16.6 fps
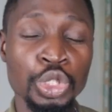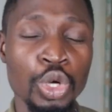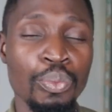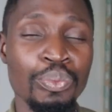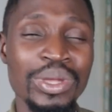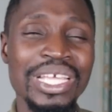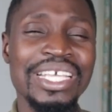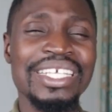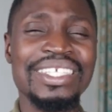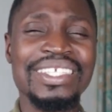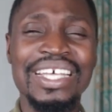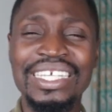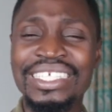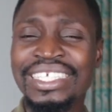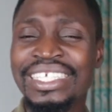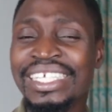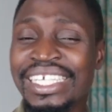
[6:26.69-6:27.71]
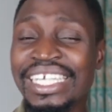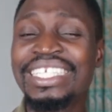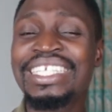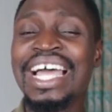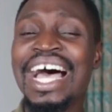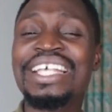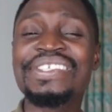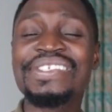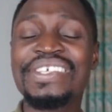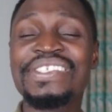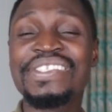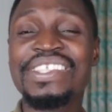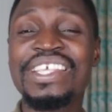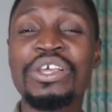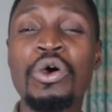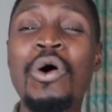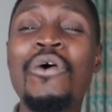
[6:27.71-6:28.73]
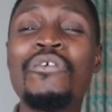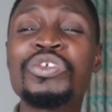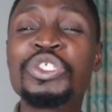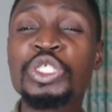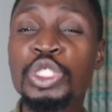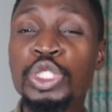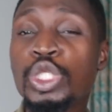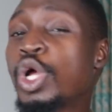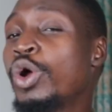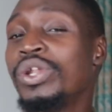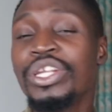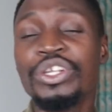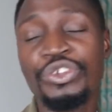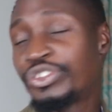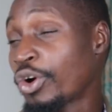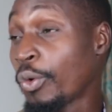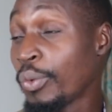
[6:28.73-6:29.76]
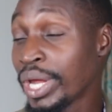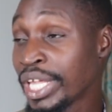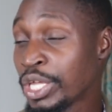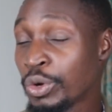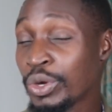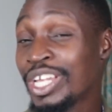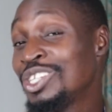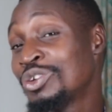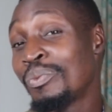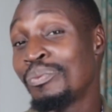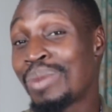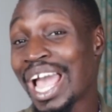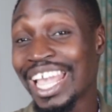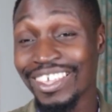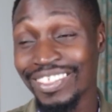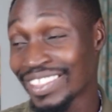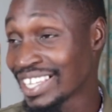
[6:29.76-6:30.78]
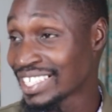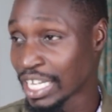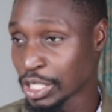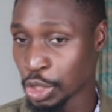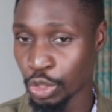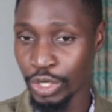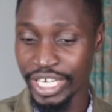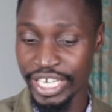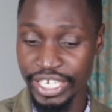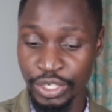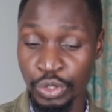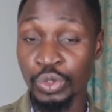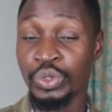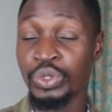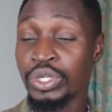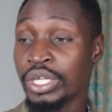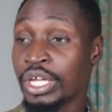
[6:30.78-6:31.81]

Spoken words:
shopping is that it has this thing of slowly drawing you into buying things that you don't need to.